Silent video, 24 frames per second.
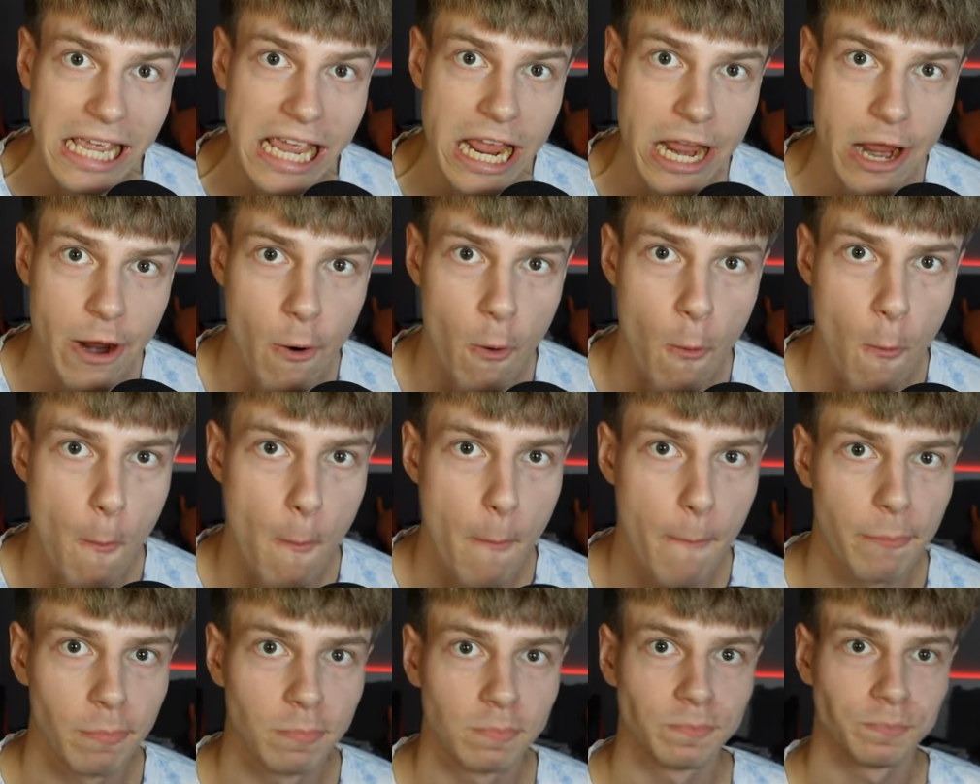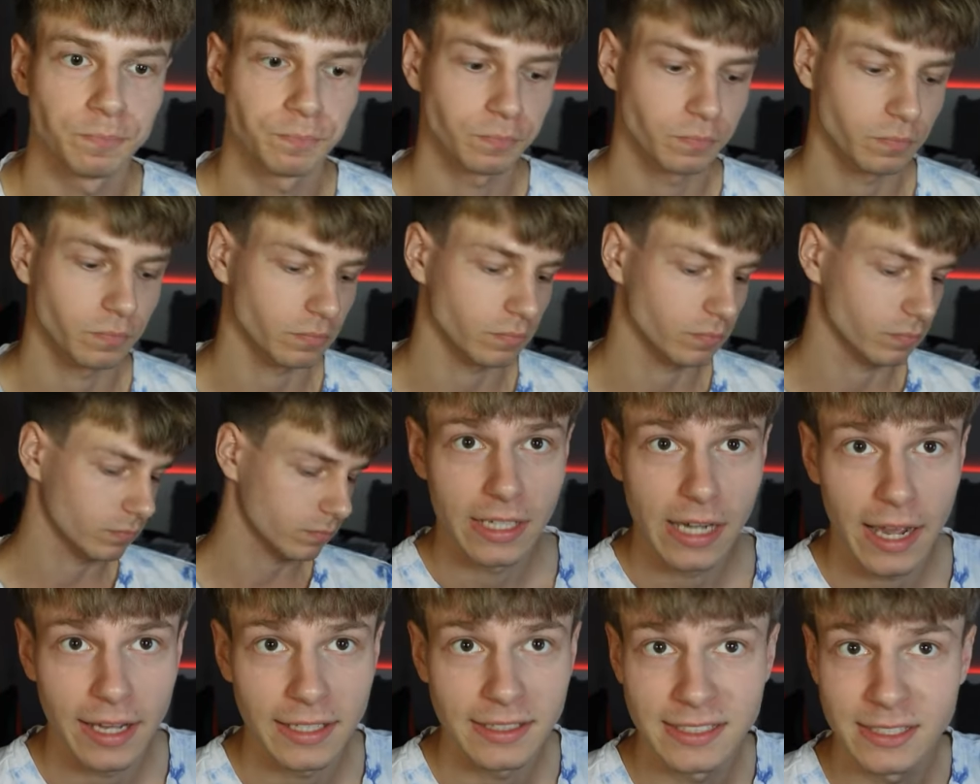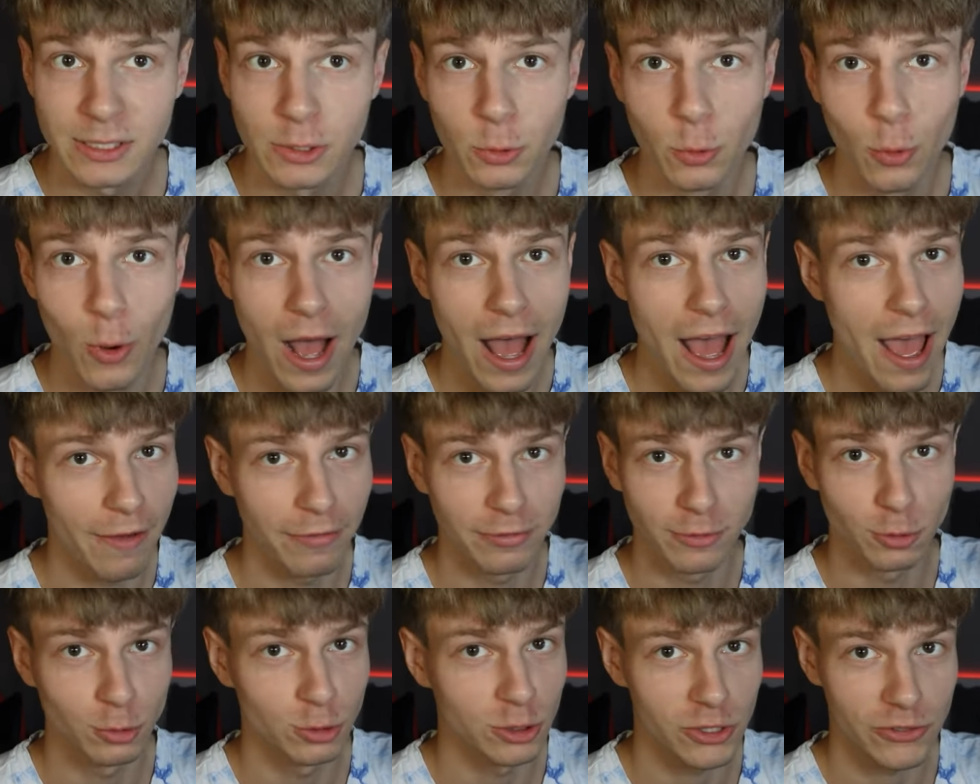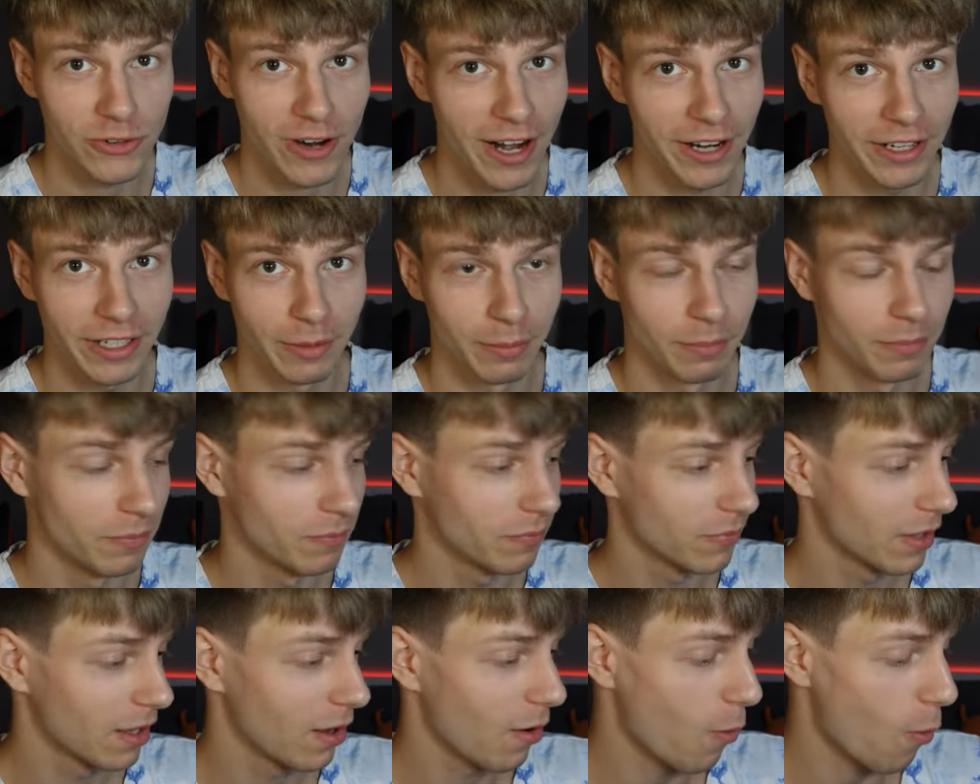Damn. Guys, you have to try them.